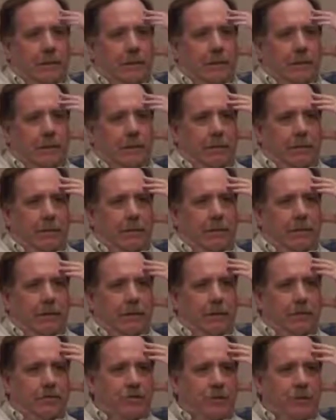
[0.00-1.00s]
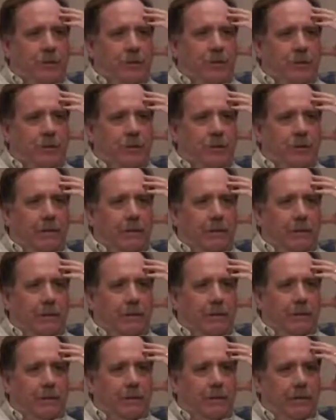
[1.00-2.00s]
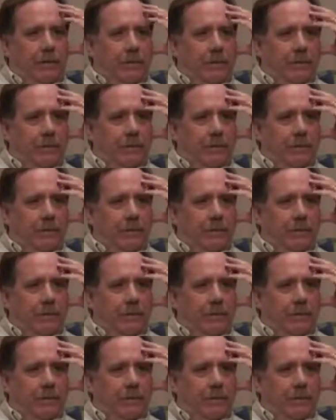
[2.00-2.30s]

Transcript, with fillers: they they showed that you know they